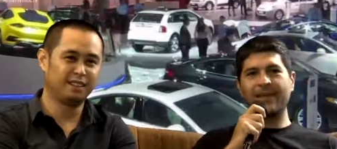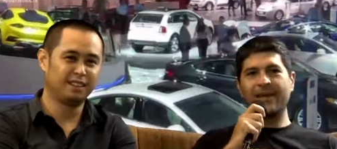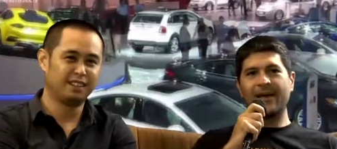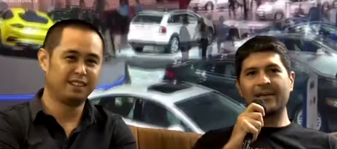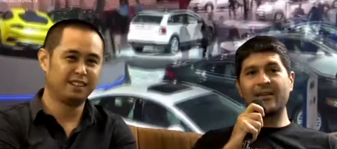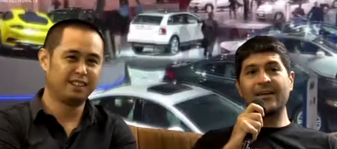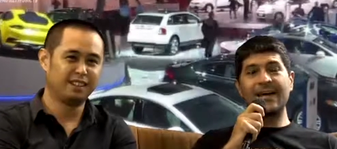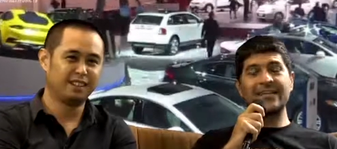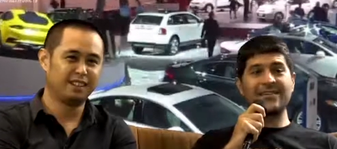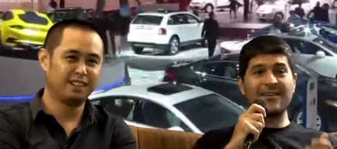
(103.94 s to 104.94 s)
Speaker 1: until you
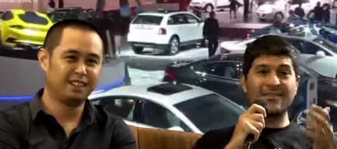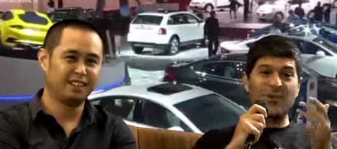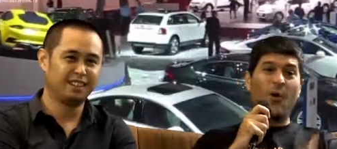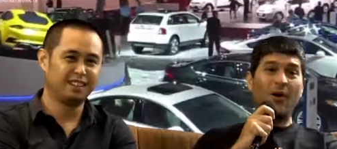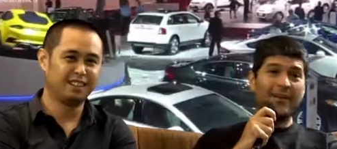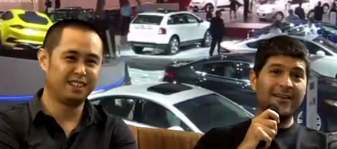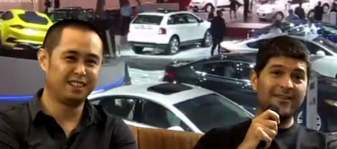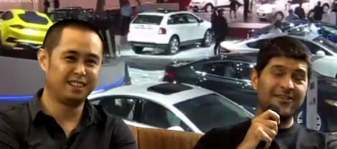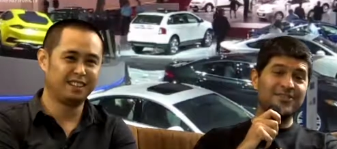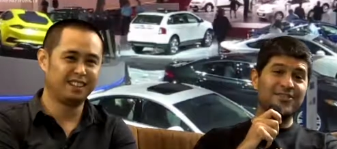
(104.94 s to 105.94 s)
guys start calling
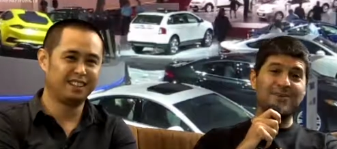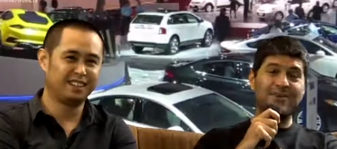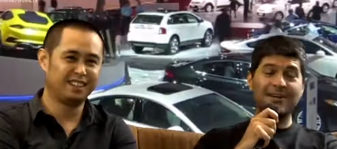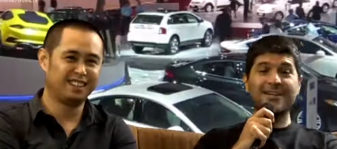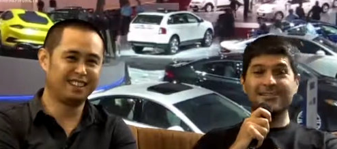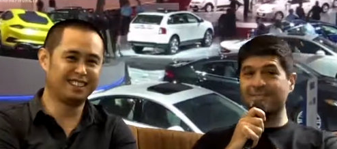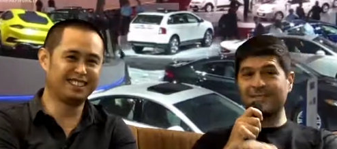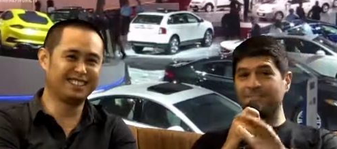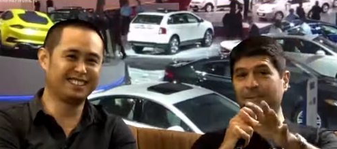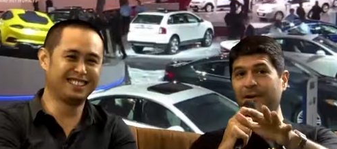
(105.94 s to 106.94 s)
into the show, we're gonna
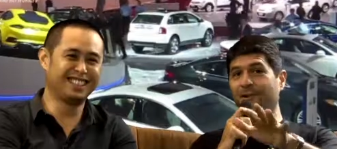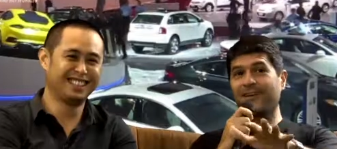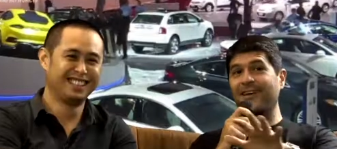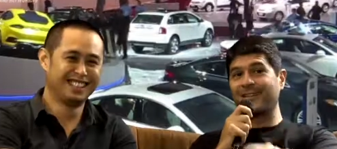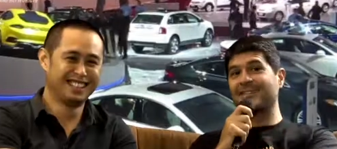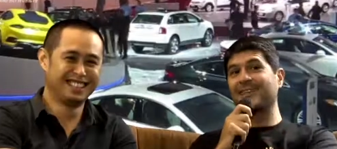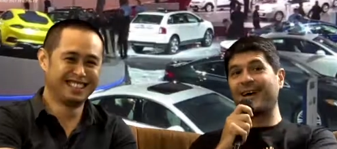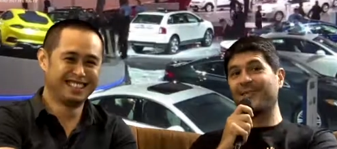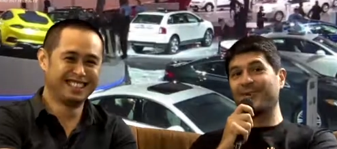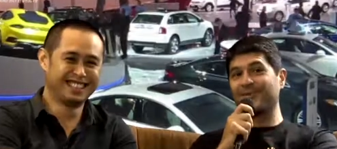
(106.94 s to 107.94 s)
just prioritize the
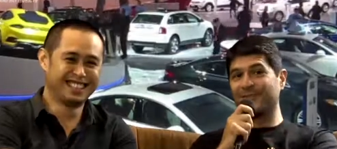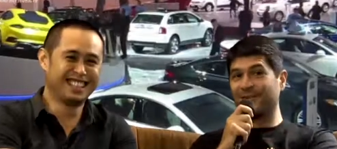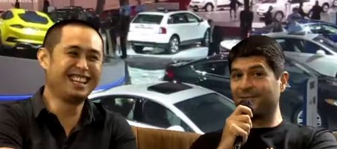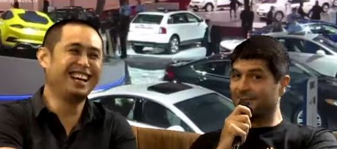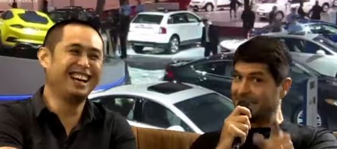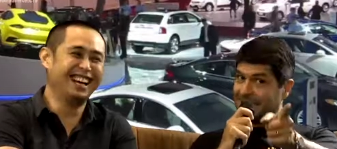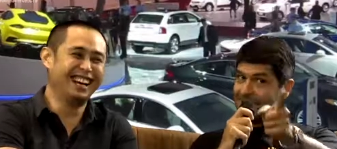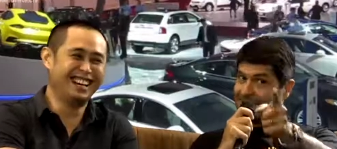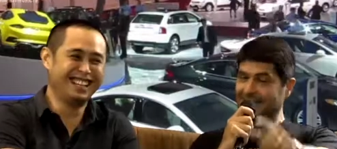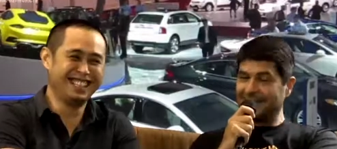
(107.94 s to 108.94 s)
download. So
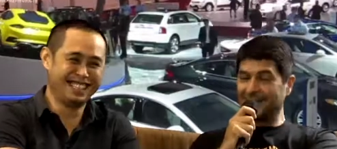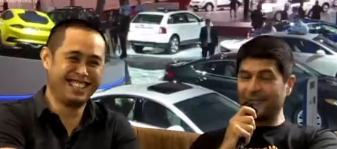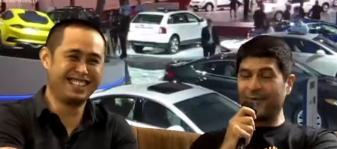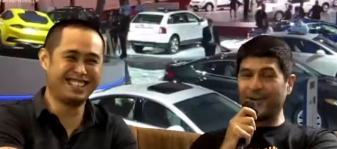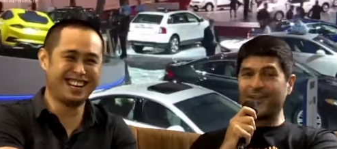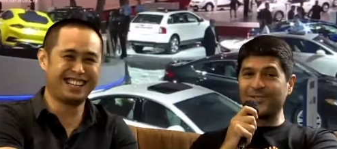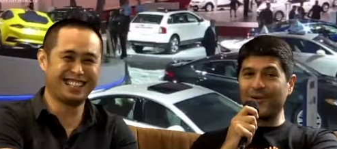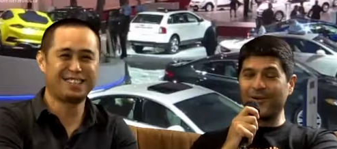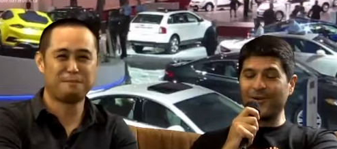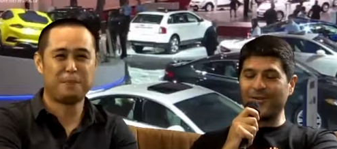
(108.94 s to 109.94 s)
Speaker 2: warning, it's
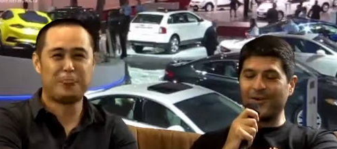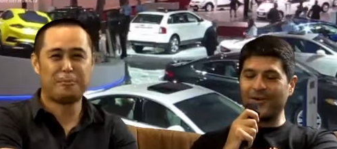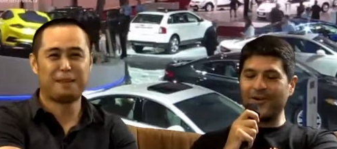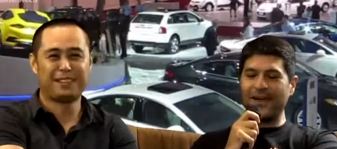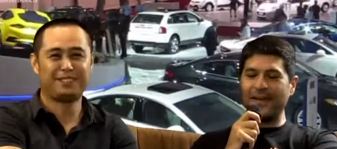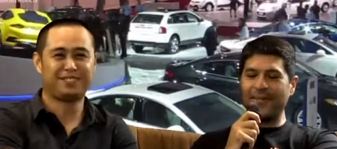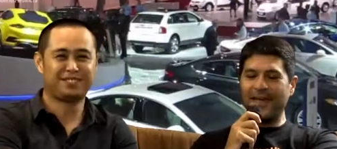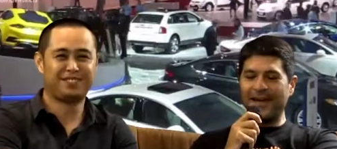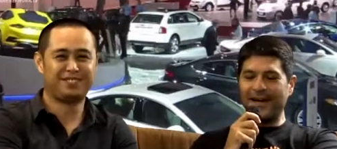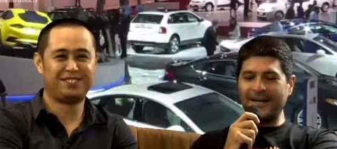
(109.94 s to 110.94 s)
all your fault.
Speaker 1: All right.
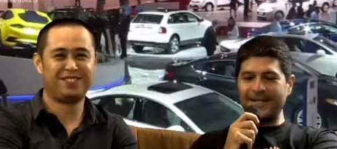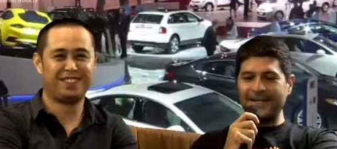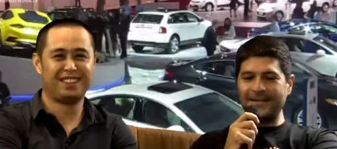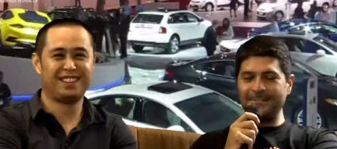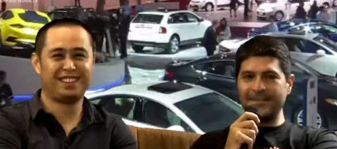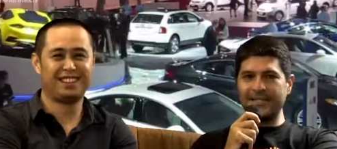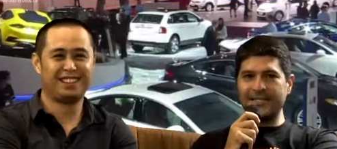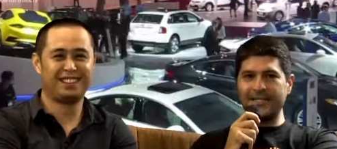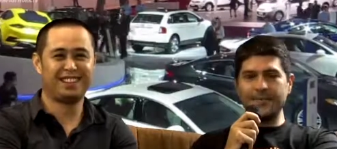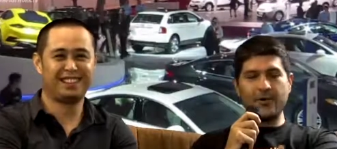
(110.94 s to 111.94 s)
This
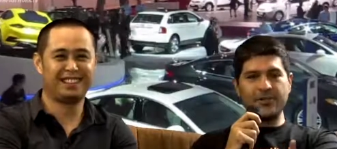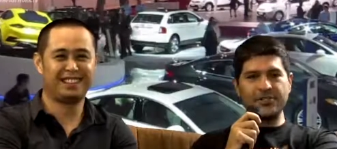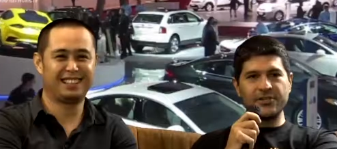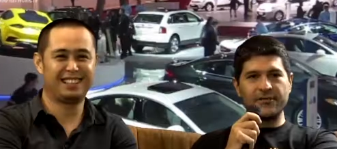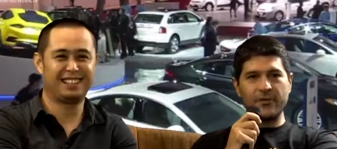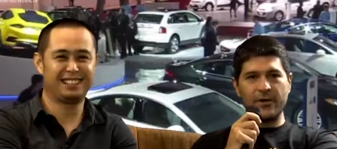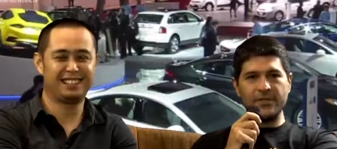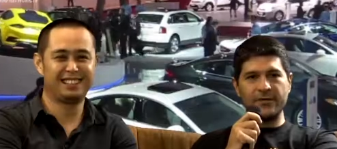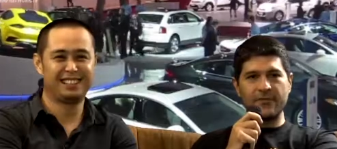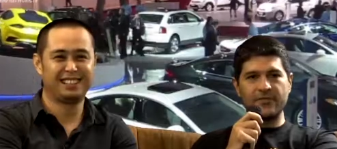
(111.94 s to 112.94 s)
is a motoring show, of
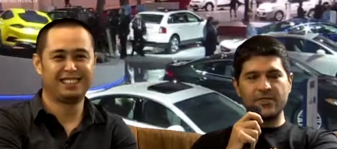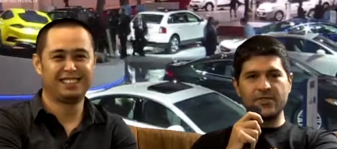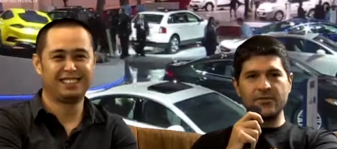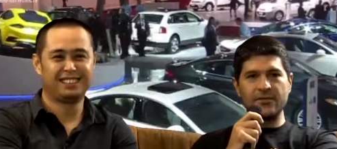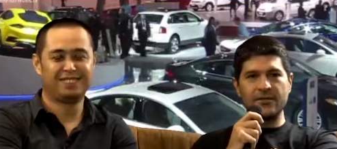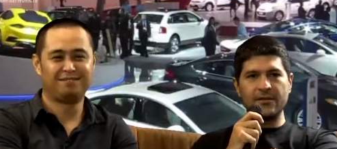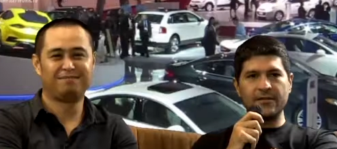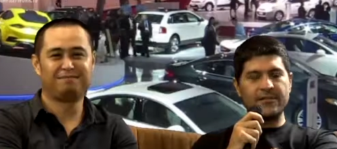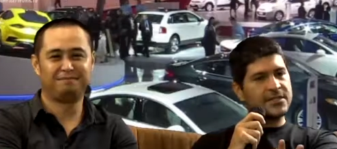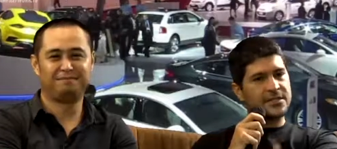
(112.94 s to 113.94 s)
course. If you've just tuned in,
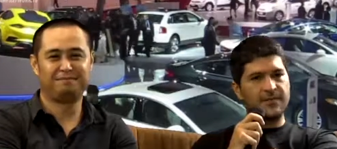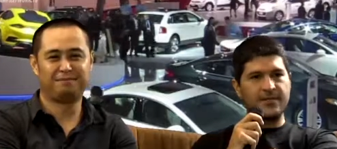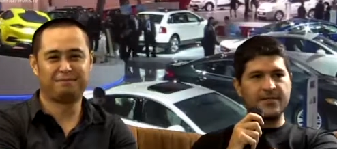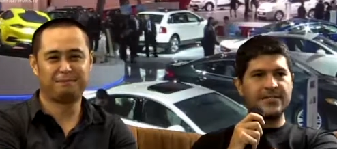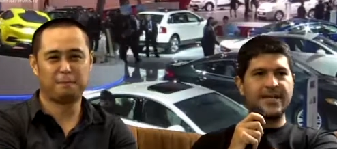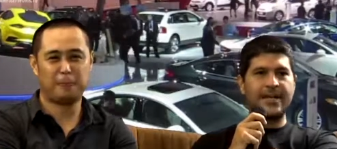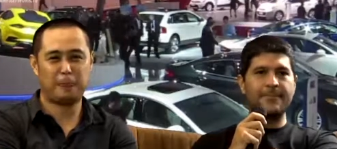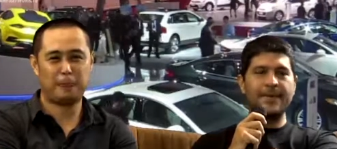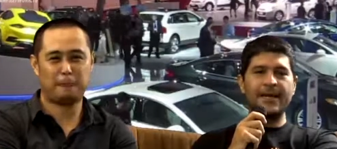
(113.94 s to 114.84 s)
if this is your first time,